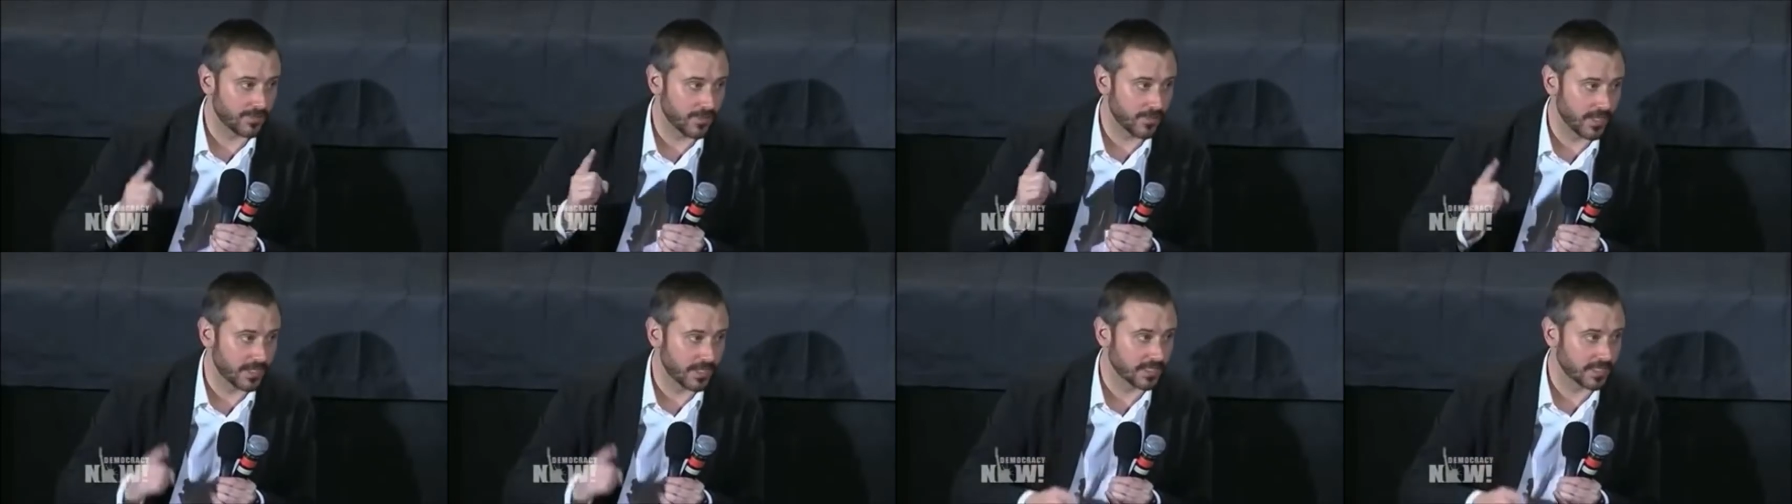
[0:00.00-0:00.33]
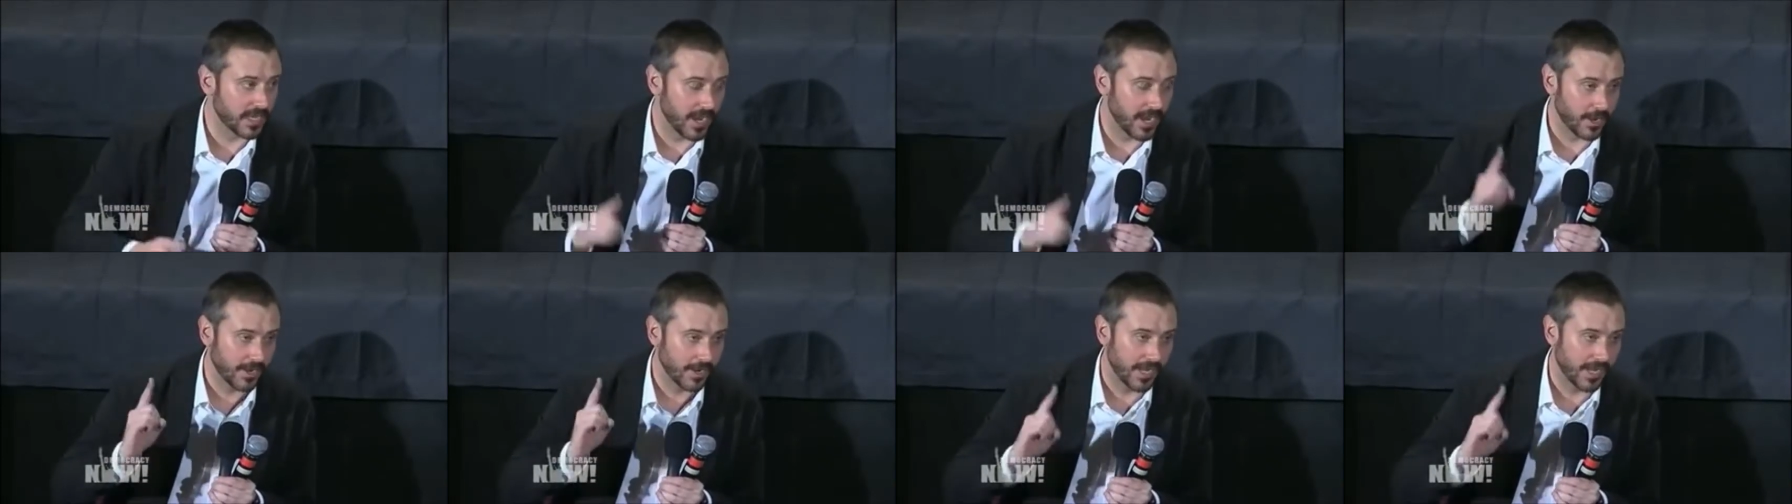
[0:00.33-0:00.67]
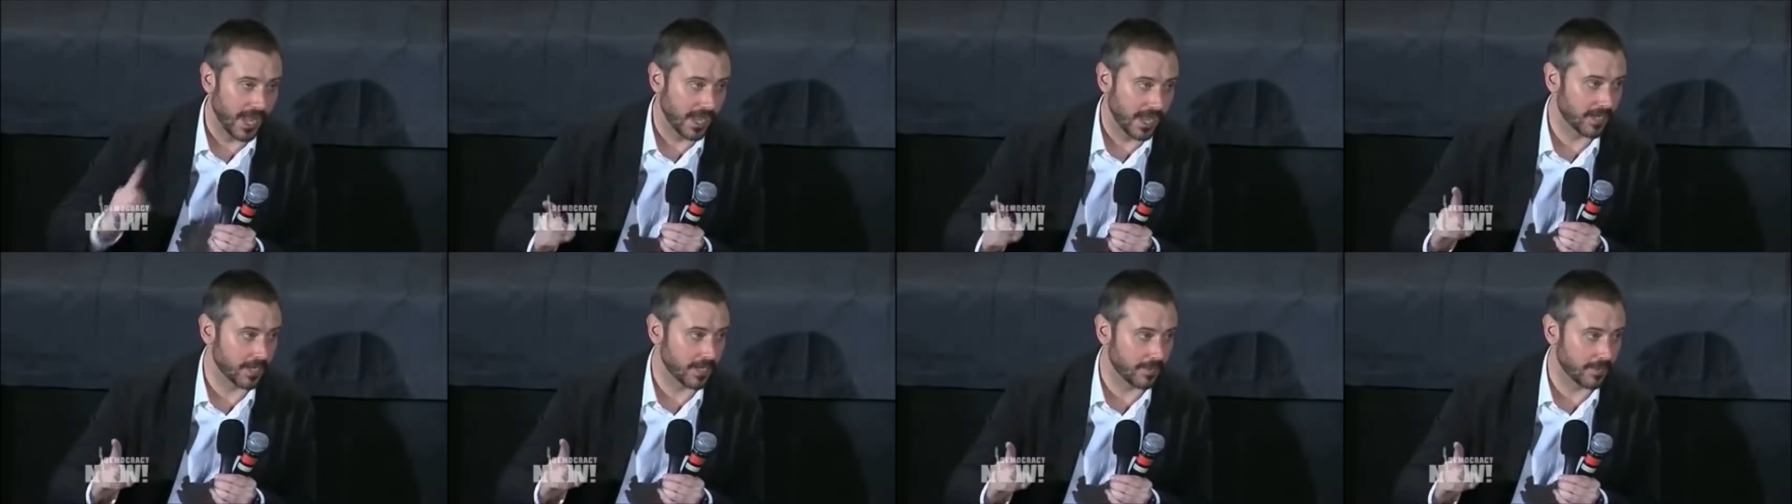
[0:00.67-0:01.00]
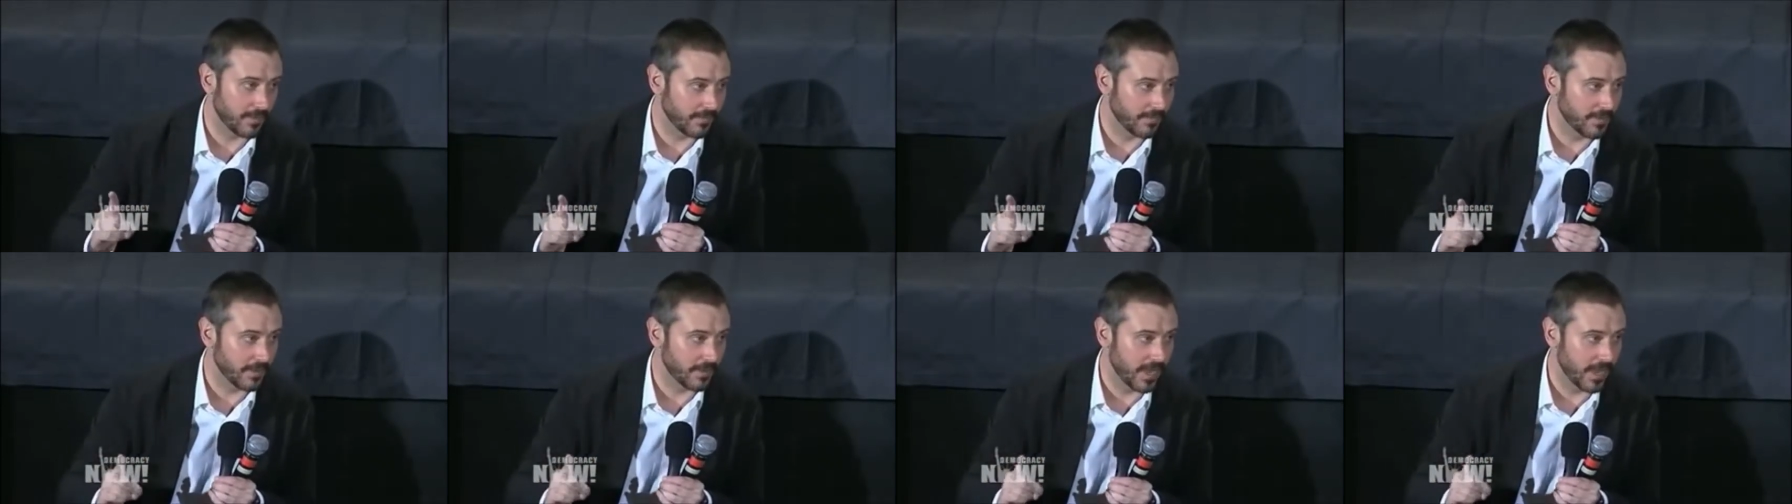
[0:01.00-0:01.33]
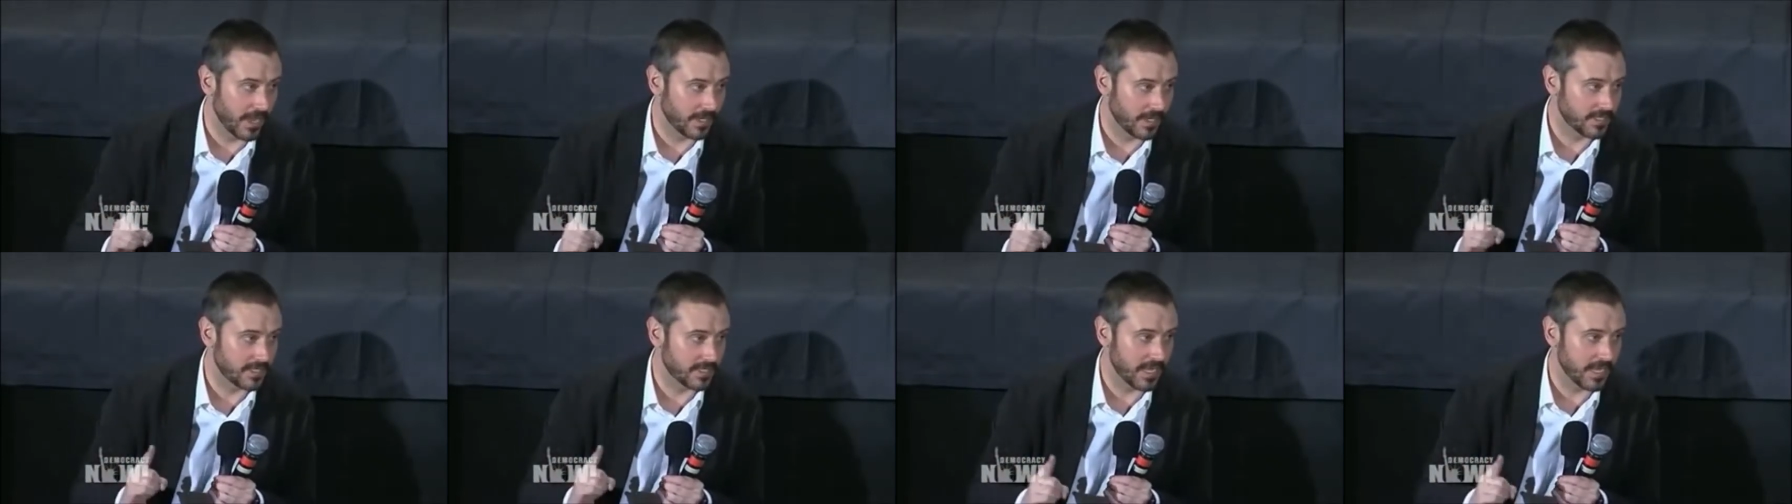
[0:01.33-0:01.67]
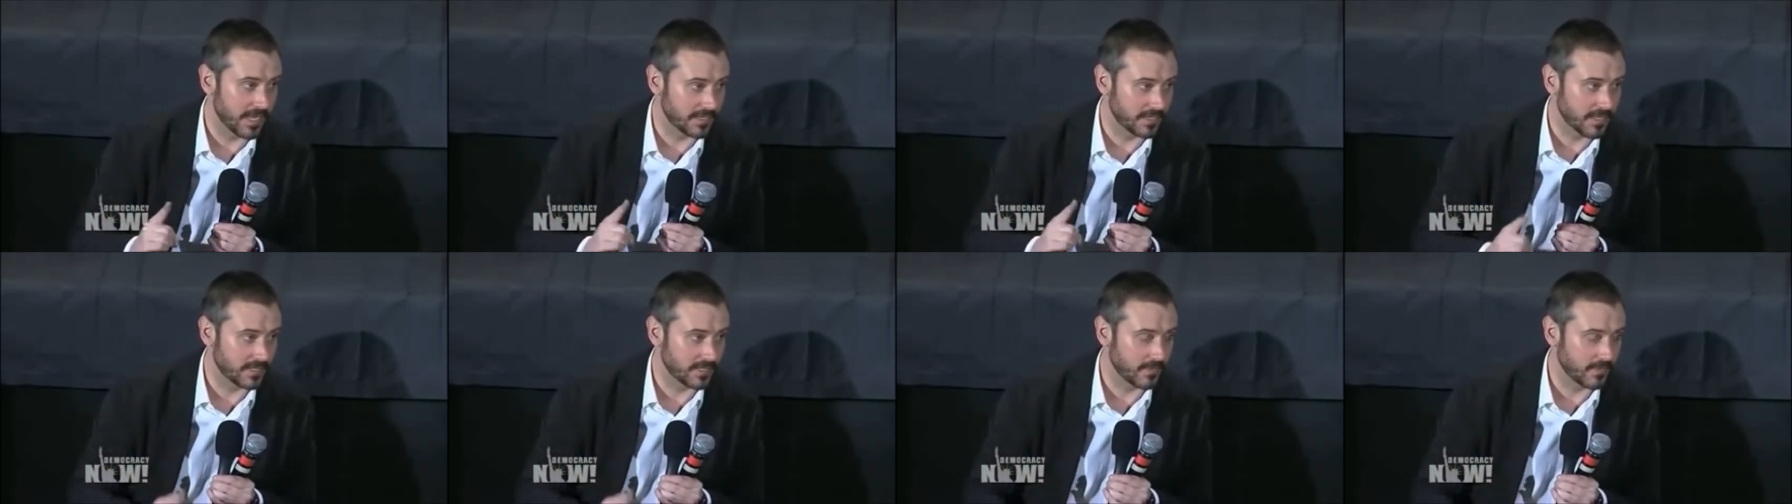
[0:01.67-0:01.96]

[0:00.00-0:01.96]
for the entire kingdom of the United uh, States.